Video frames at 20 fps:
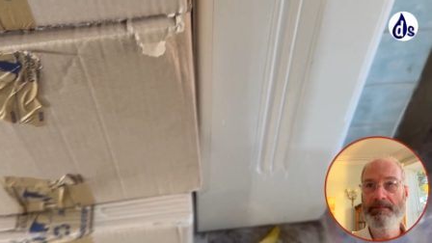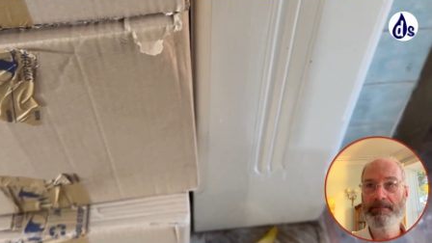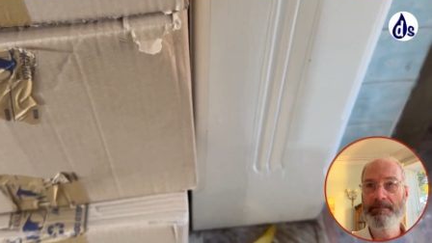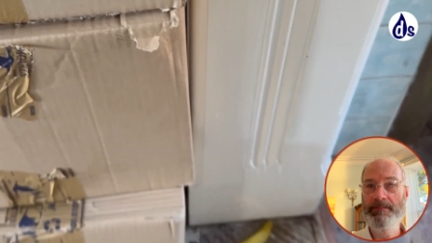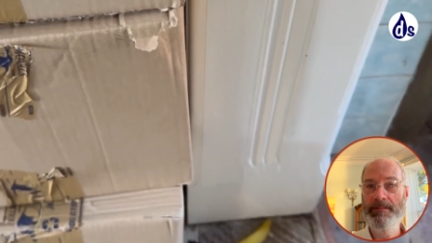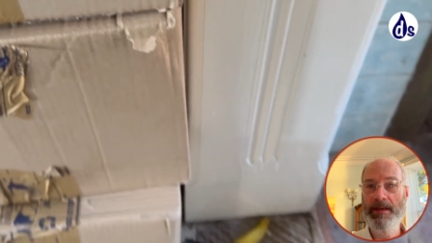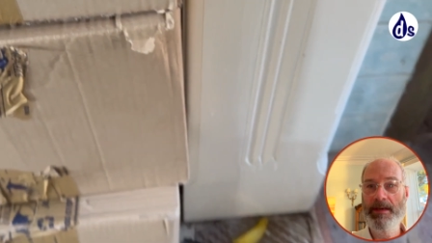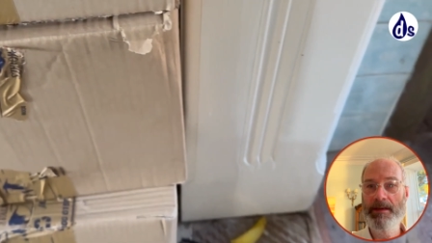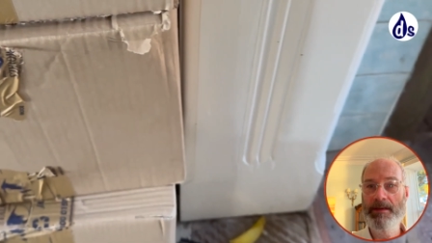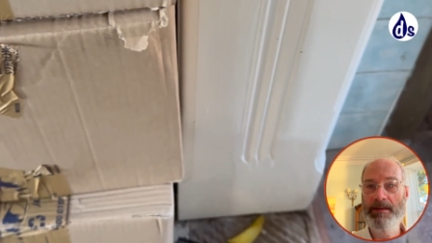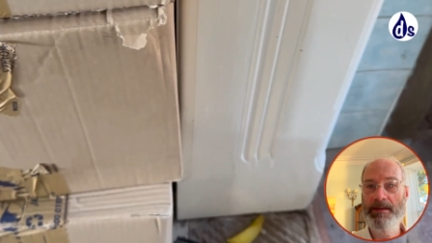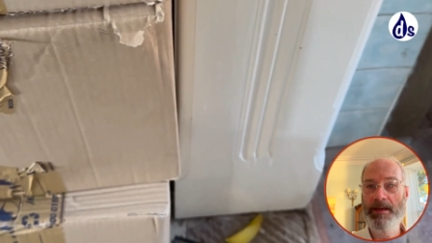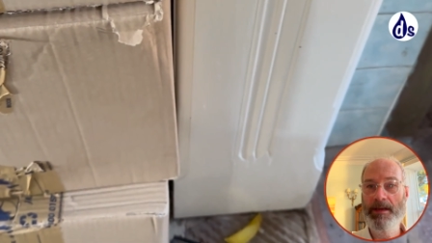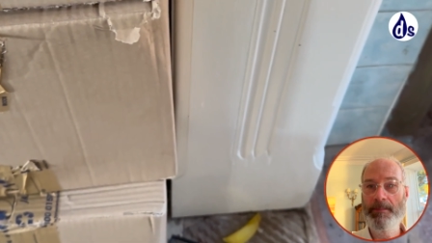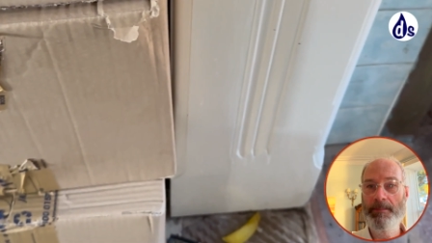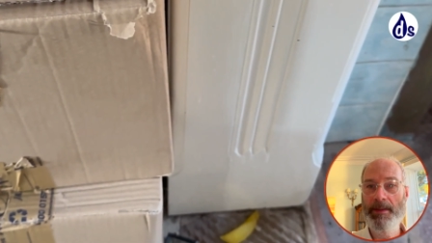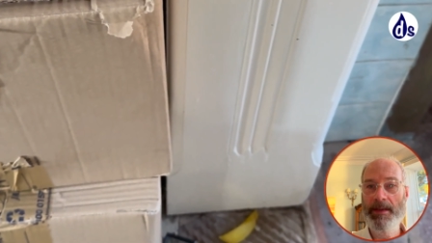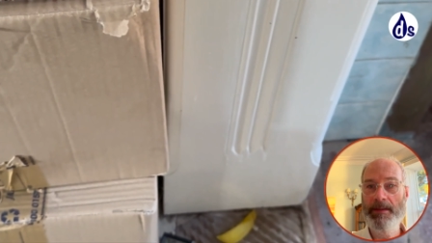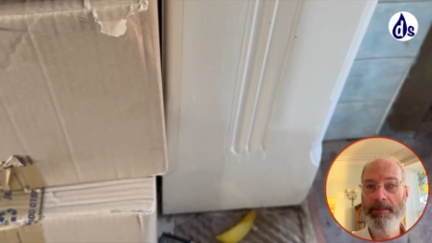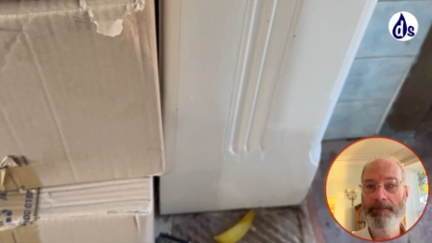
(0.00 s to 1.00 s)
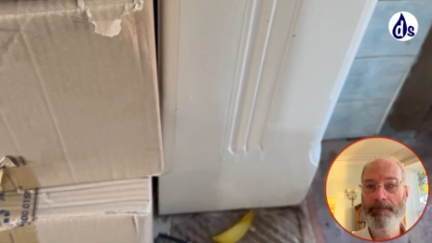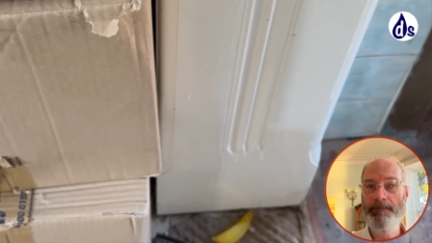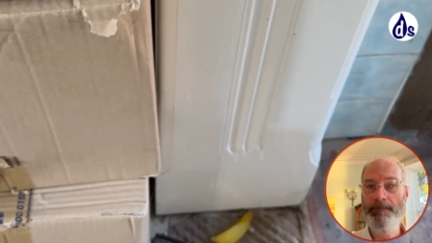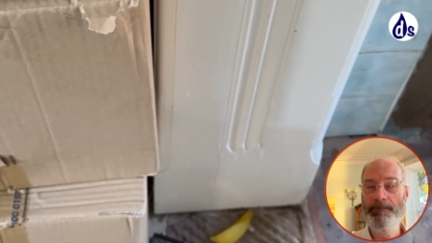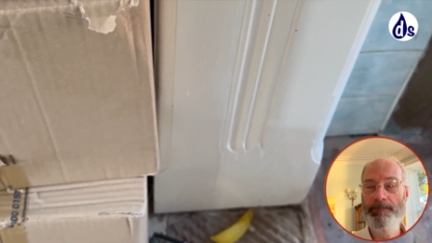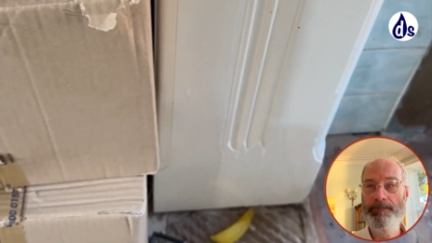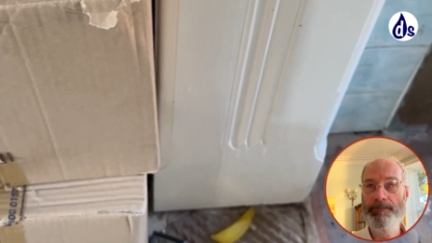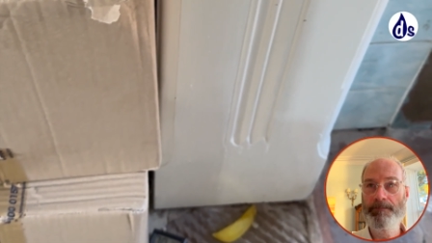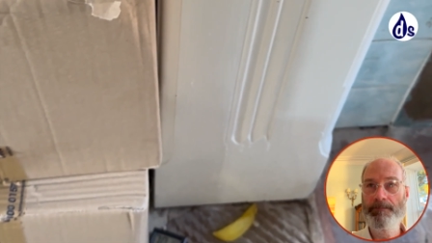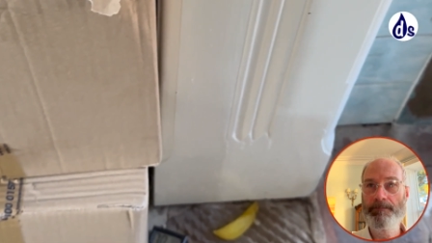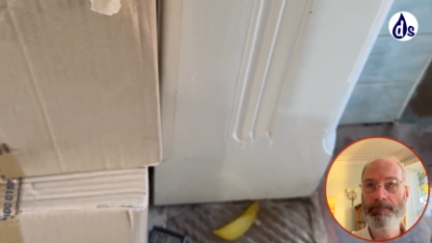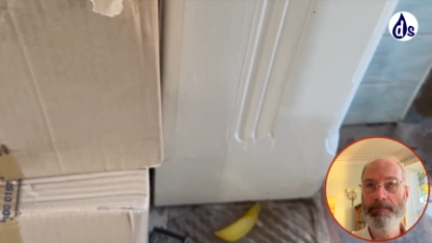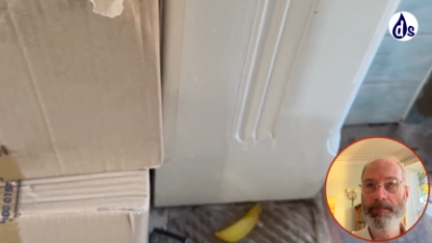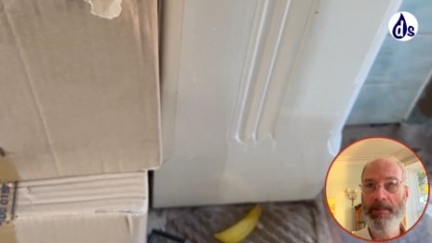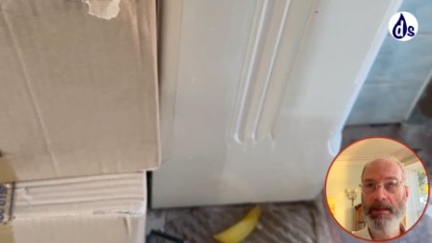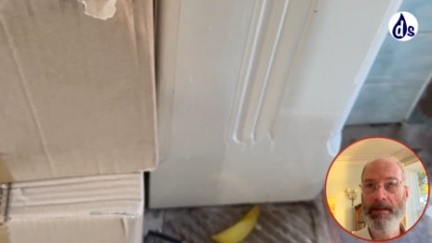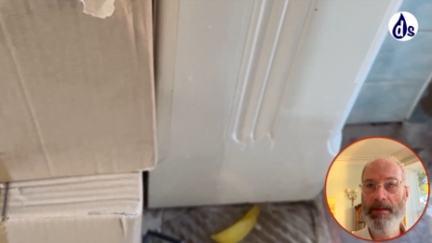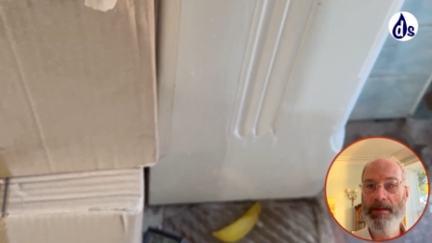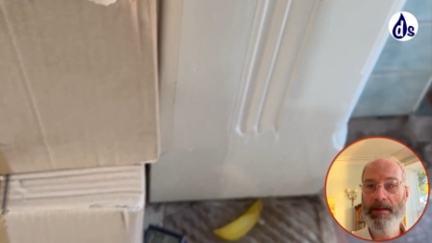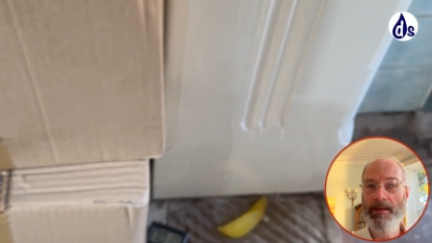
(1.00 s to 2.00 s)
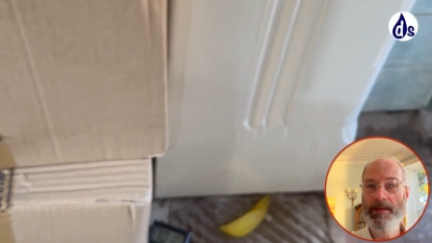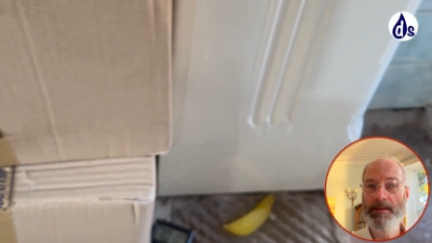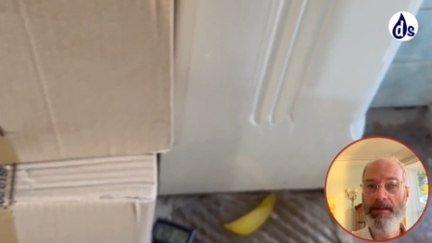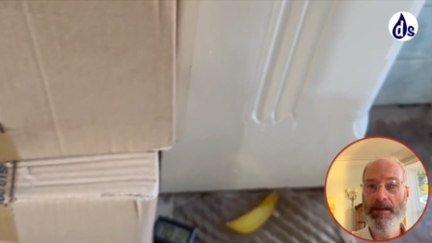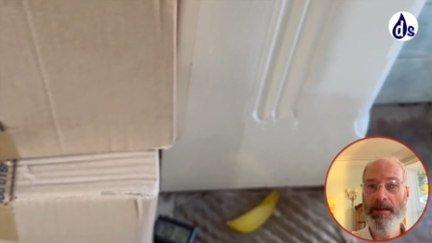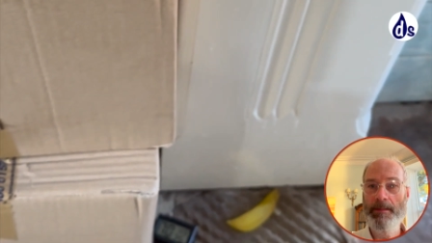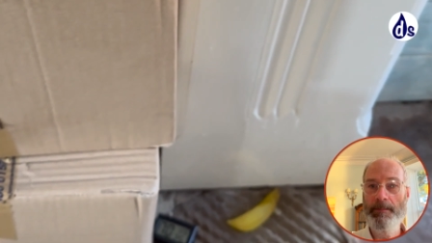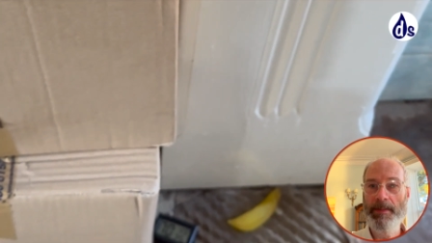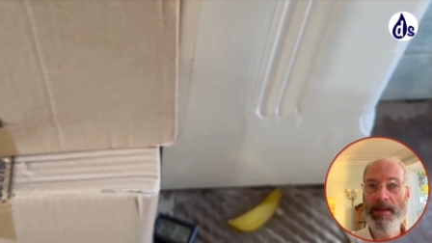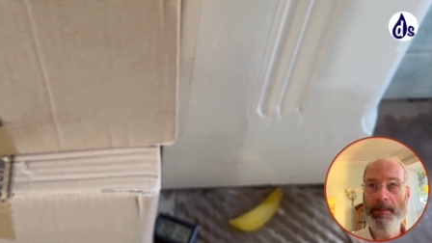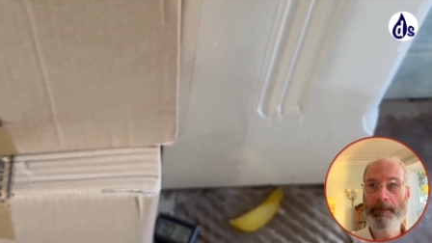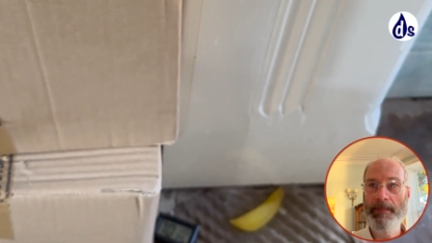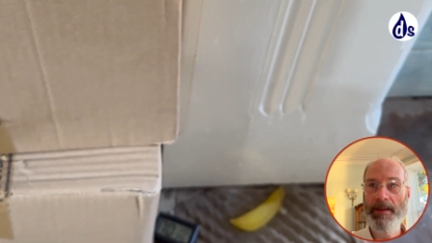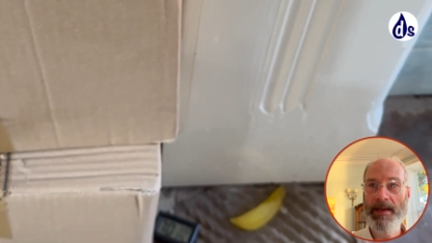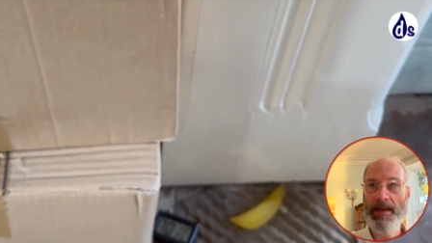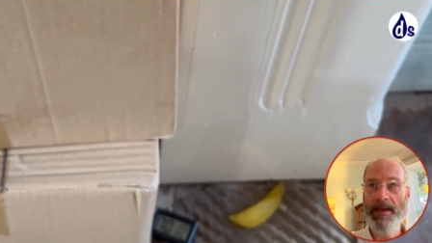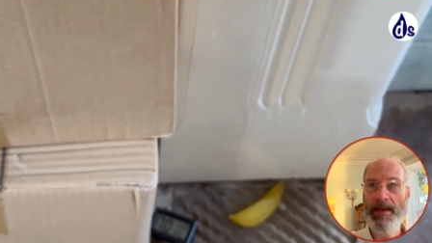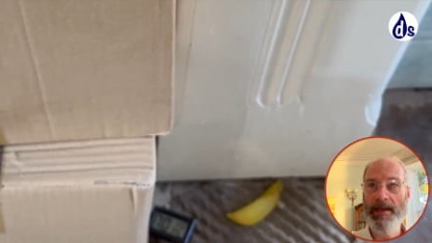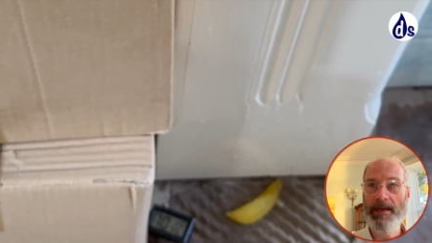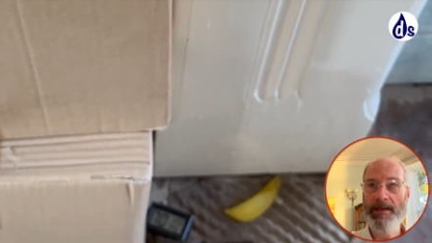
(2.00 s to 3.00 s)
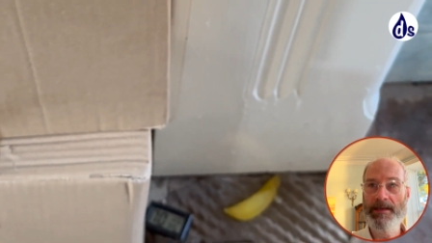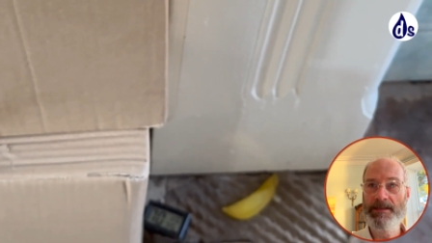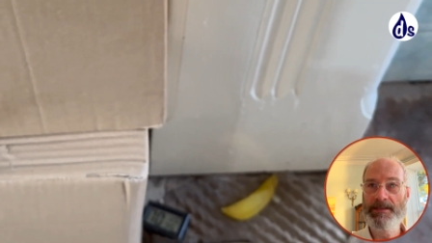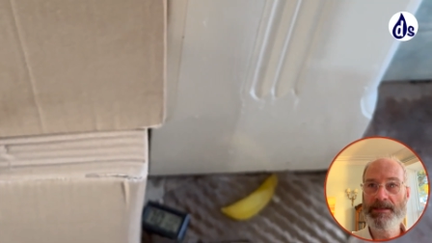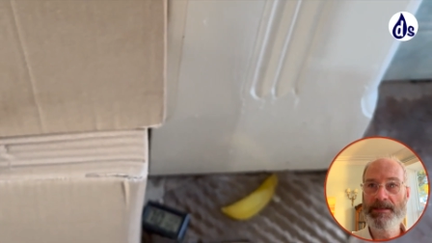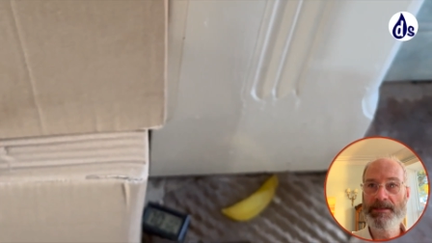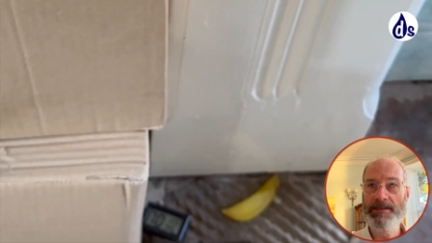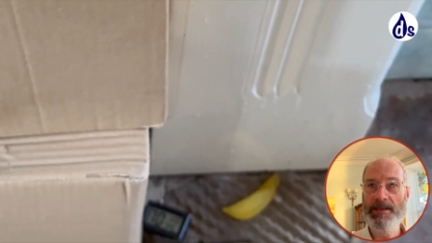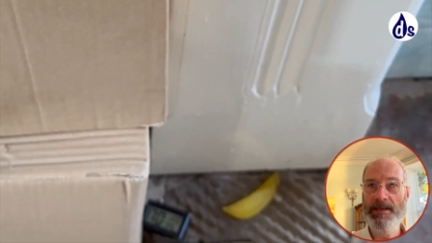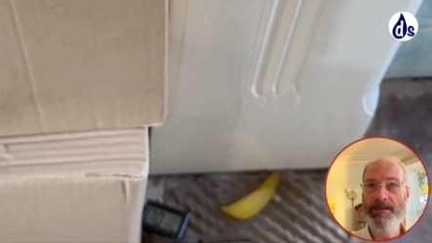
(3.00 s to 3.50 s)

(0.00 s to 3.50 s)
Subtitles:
no big pereiras, as they